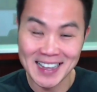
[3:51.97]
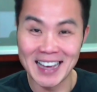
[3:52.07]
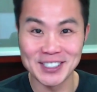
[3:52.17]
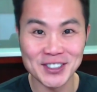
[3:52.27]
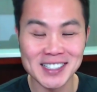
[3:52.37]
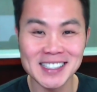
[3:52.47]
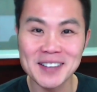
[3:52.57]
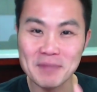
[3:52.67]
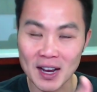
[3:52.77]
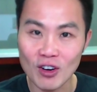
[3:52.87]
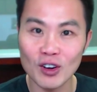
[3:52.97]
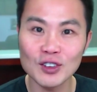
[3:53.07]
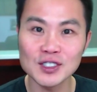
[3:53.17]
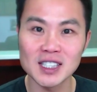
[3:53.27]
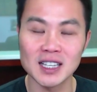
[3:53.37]
As you can see, my
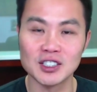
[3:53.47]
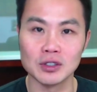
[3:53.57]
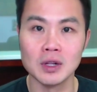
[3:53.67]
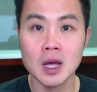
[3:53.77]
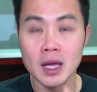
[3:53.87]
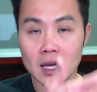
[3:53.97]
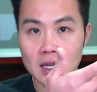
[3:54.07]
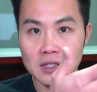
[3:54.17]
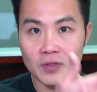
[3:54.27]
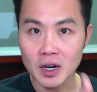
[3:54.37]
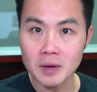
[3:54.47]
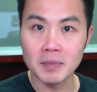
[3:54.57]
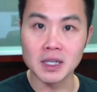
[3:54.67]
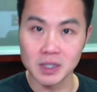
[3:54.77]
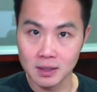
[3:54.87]
call schedule is very
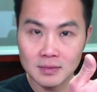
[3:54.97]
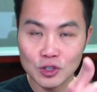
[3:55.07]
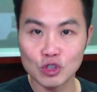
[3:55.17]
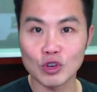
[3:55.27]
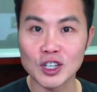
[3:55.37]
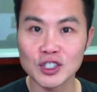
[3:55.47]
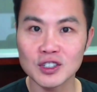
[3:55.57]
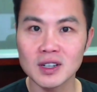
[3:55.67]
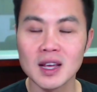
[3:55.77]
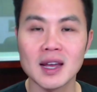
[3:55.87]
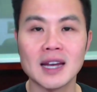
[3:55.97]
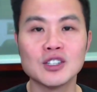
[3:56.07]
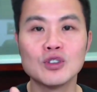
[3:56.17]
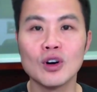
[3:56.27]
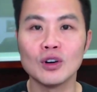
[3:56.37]
much structured, and I
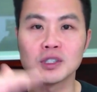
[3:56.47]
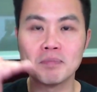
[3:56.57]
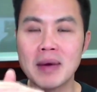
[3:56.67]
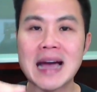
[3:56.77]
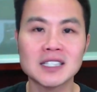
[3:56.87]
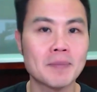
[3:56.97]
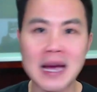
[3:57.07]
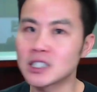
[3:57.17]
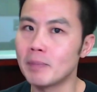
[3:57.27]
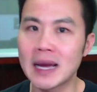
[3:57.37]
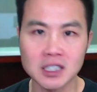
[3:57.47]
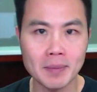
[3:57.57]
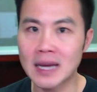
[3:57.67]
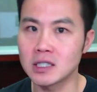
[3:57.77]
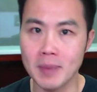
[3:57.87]
do calls back to back to back to
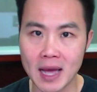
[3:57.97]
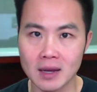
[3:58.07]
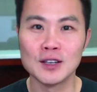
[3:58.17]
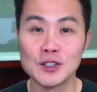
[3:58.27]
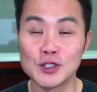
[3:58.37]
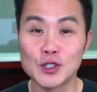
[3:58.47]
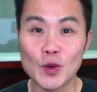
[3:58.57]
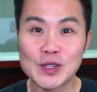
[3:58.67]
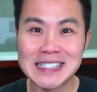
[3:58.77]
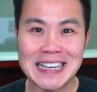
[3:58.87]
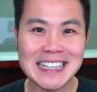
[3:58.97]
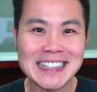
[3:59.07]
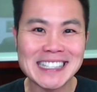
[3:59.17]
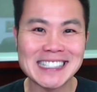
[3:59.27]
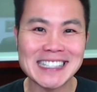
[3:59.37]
back to back. So saying
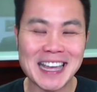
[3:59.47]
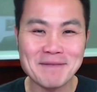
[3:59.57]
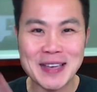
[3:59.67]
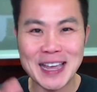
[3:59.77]
the same